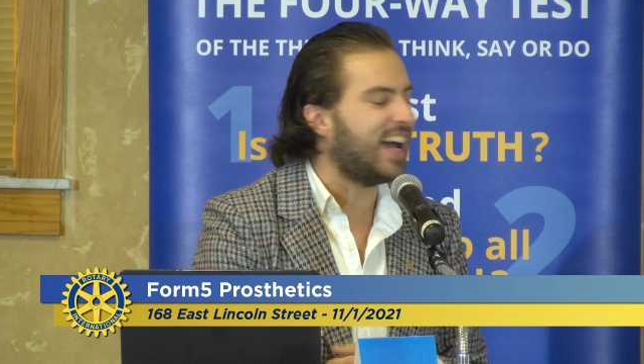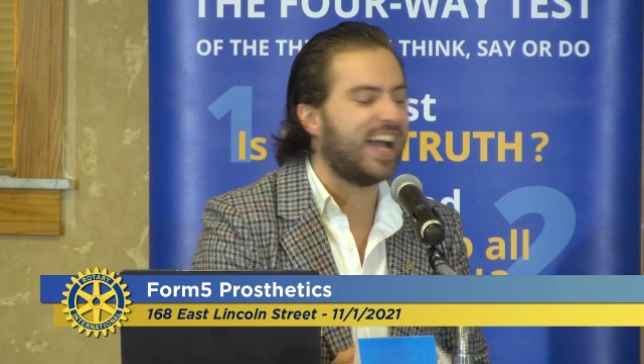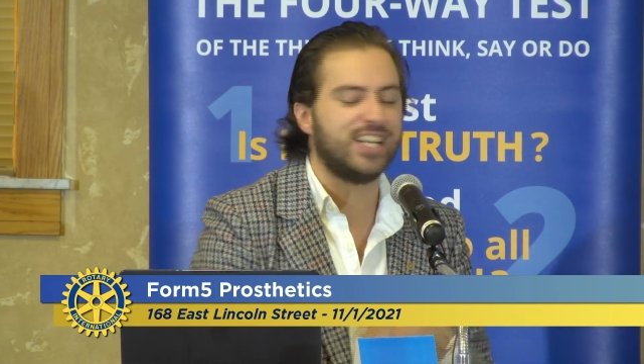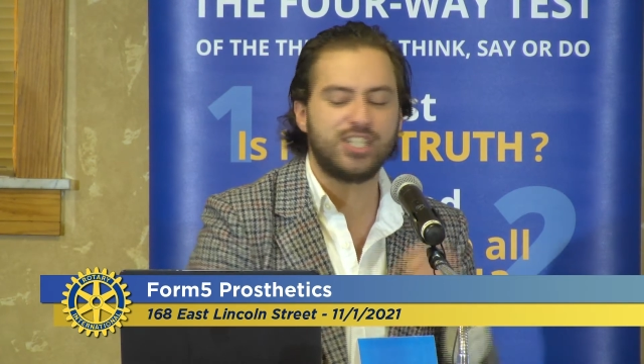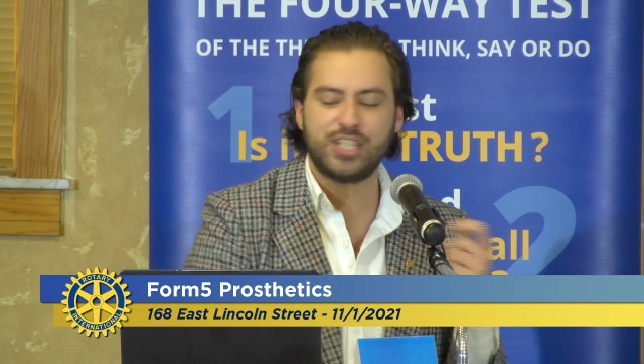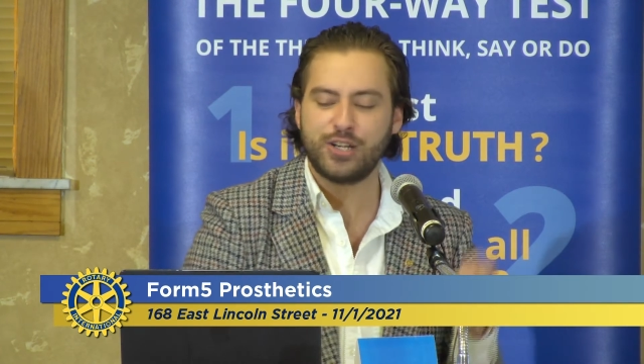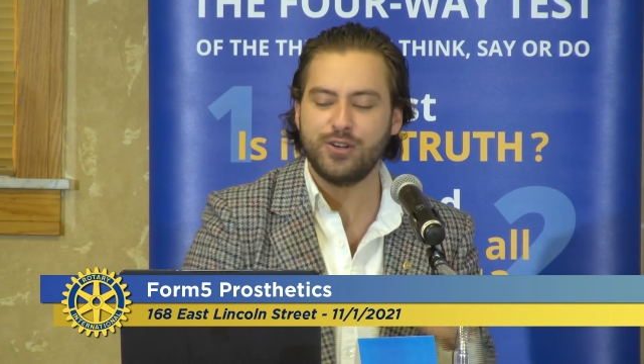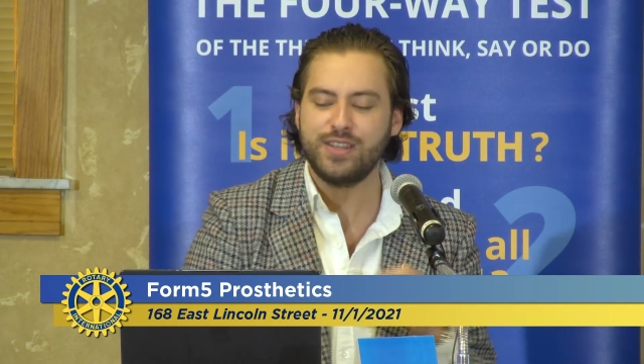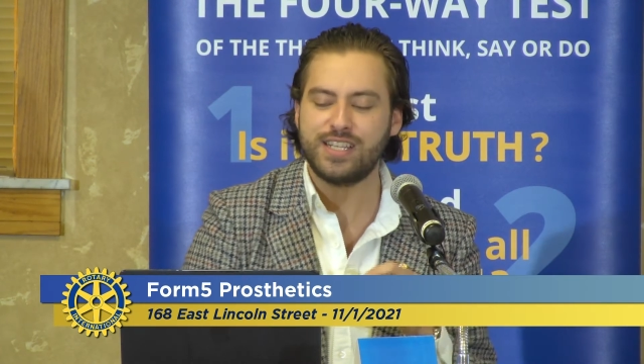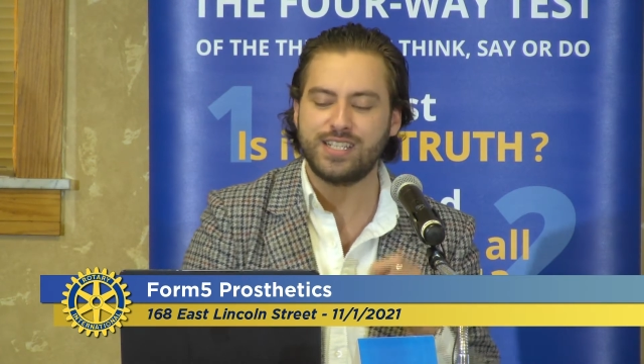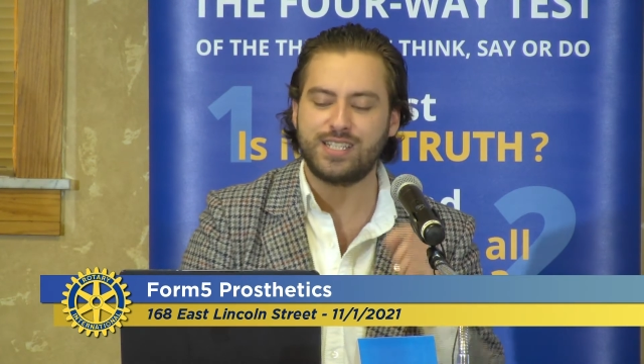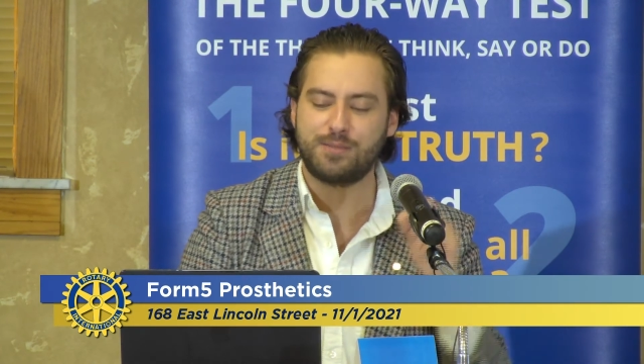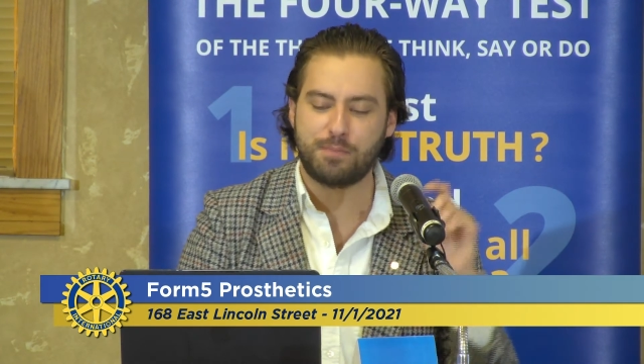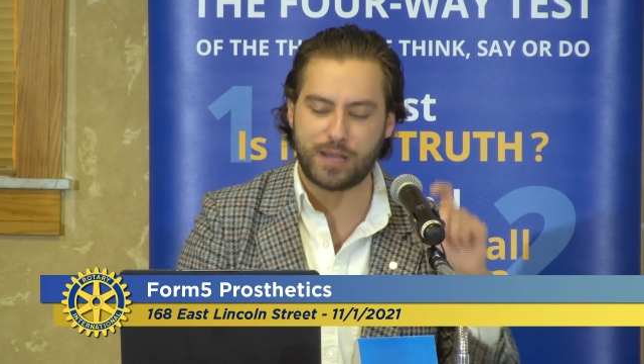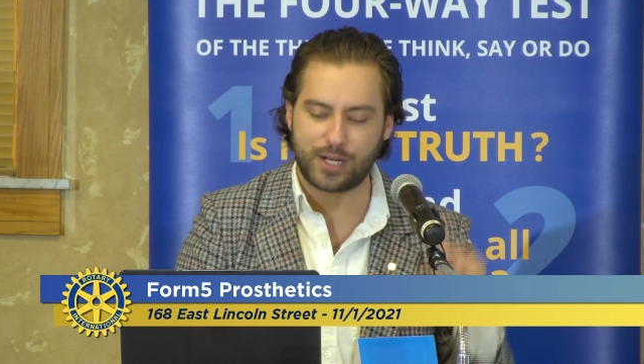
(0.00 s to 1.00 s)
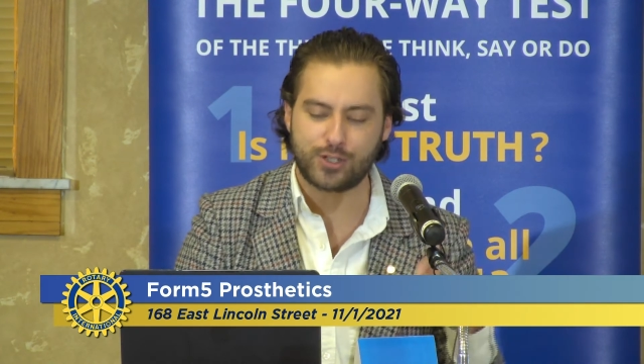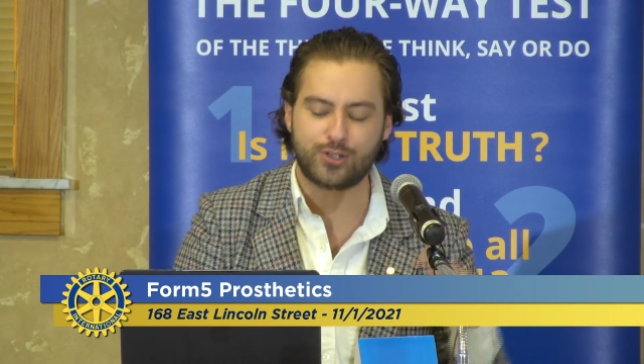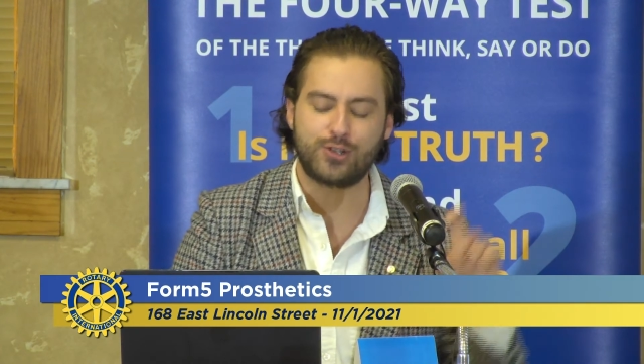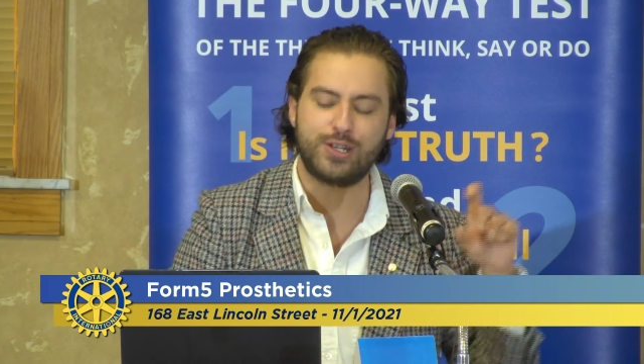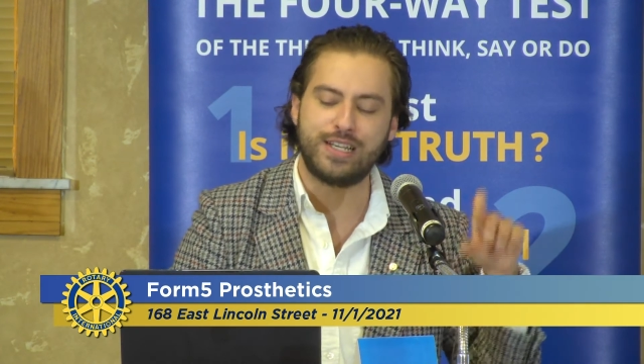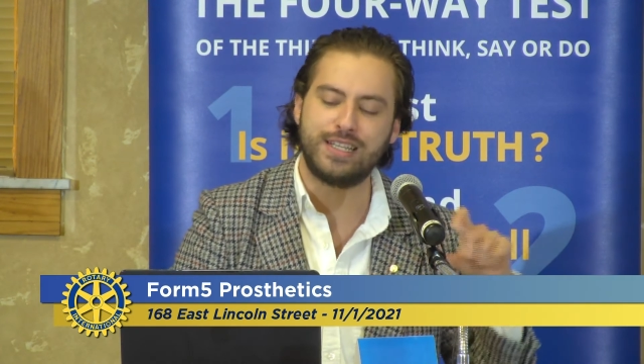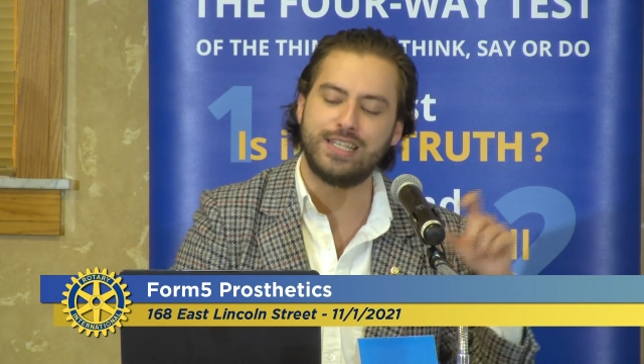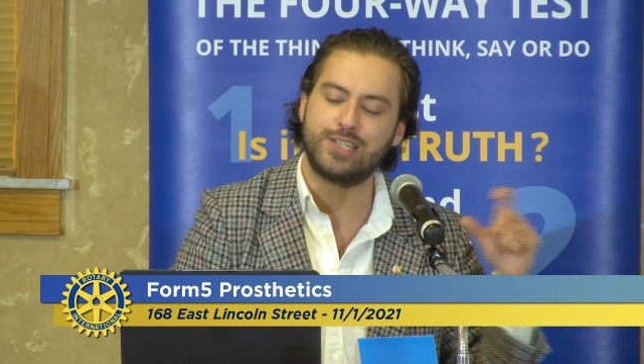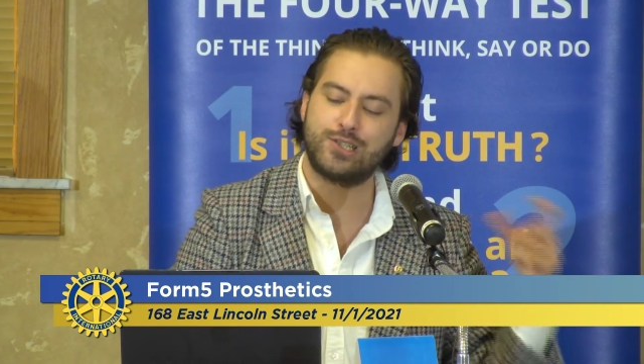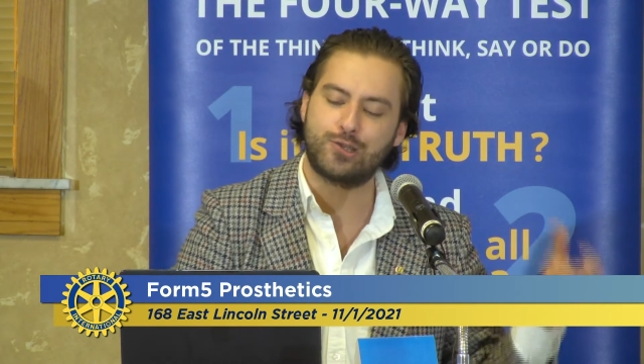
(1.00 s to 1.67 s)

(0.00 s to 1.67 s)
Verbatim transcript: I share this picture and this